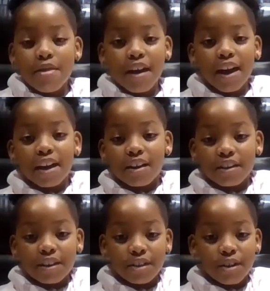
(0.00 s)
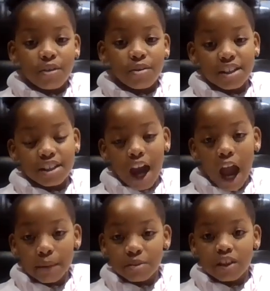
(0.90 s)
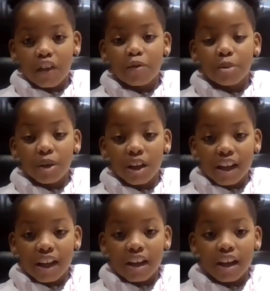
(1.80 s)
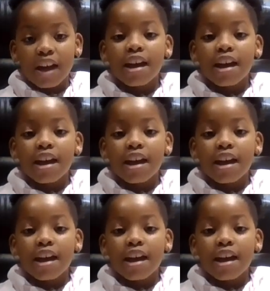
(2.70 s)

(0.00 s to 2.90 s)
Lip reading: they're gonna know the types of bullying,